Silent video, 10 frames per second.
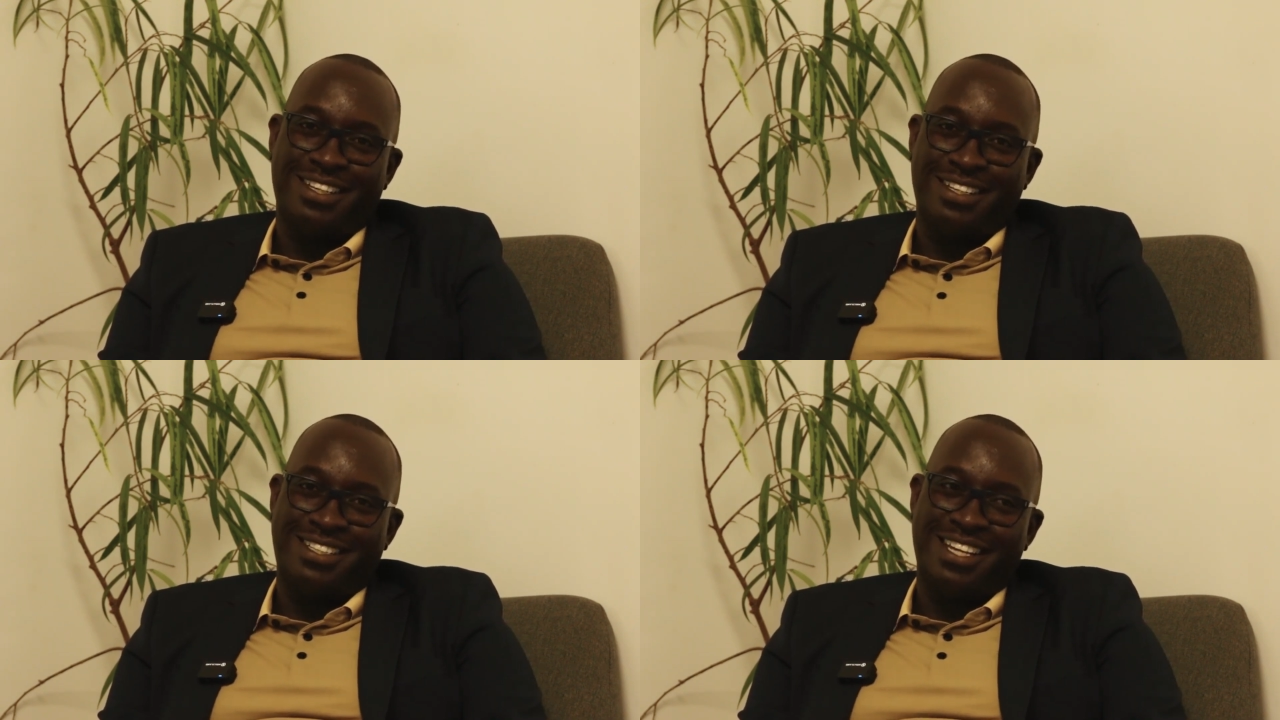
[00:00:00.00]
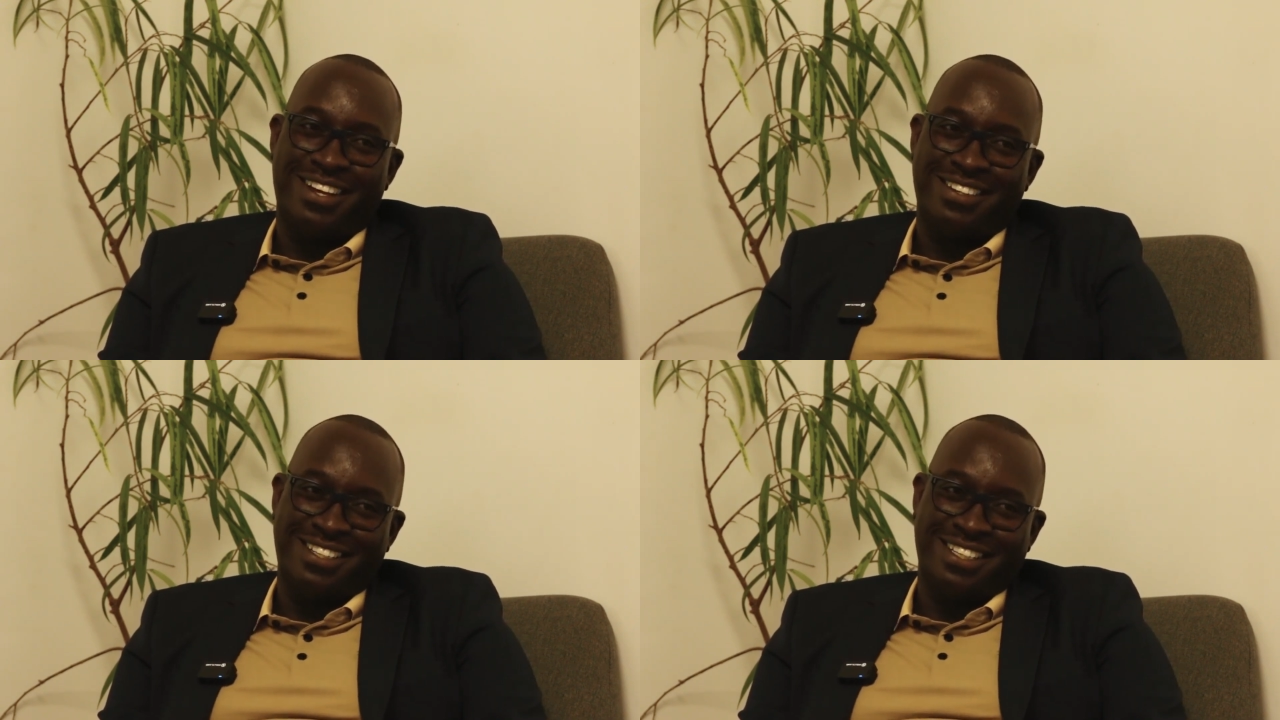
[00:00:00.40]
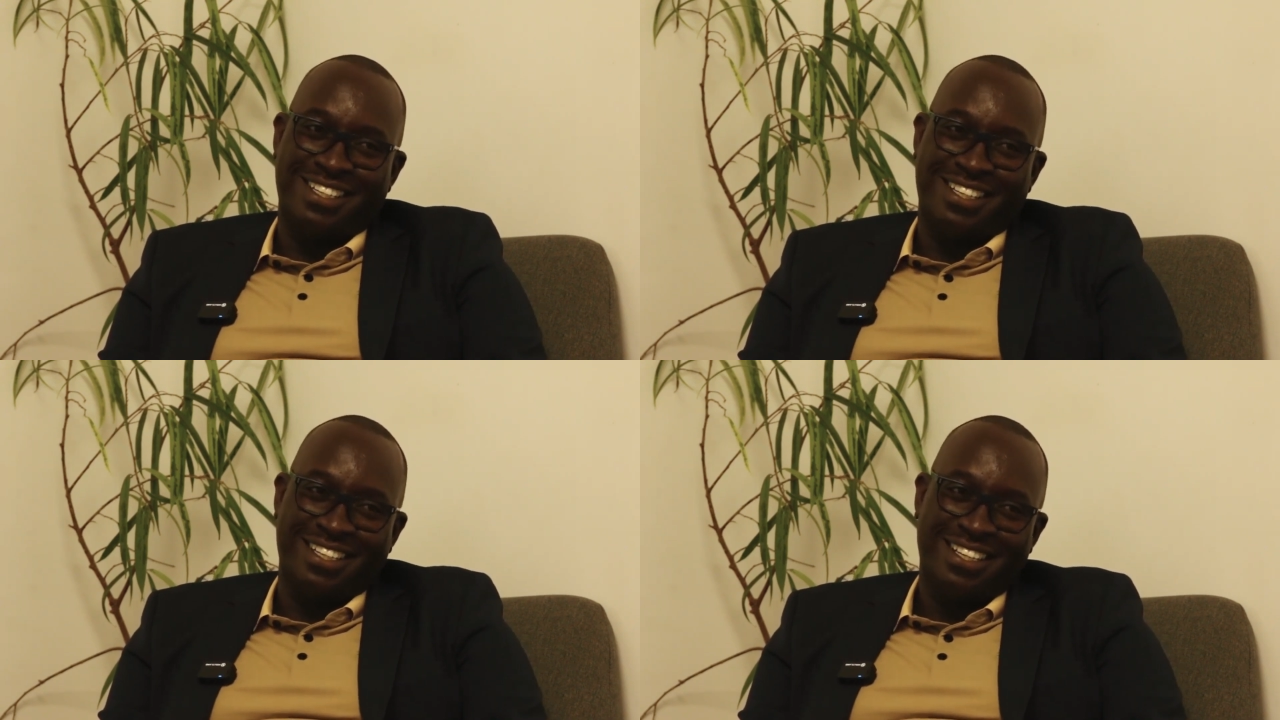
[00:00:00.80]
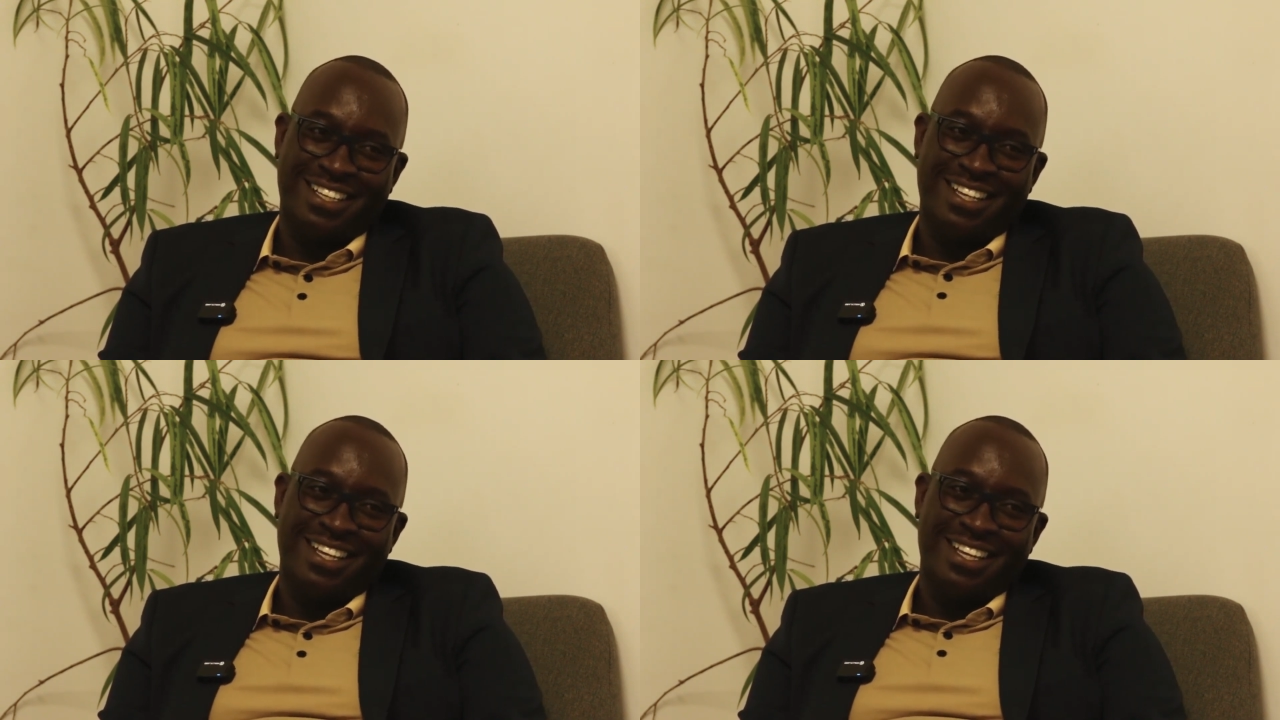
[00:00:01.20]
in town.
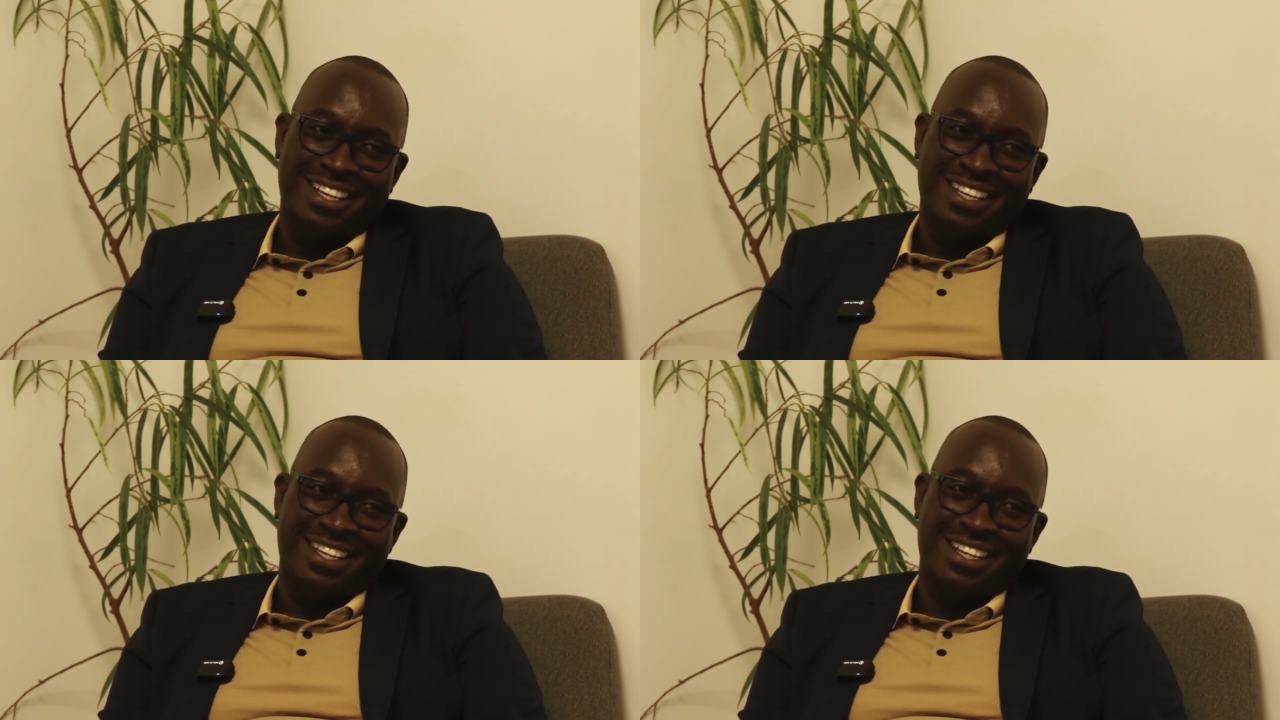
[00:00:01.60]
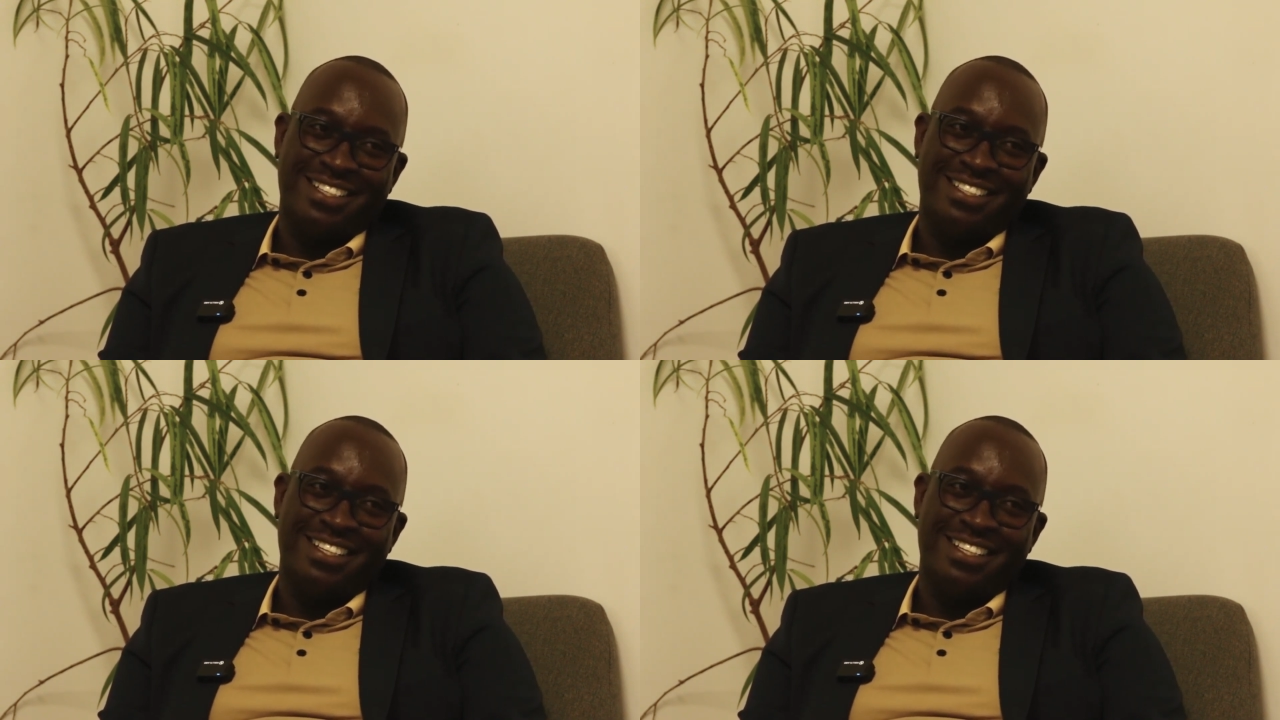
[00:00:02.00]
Yeah.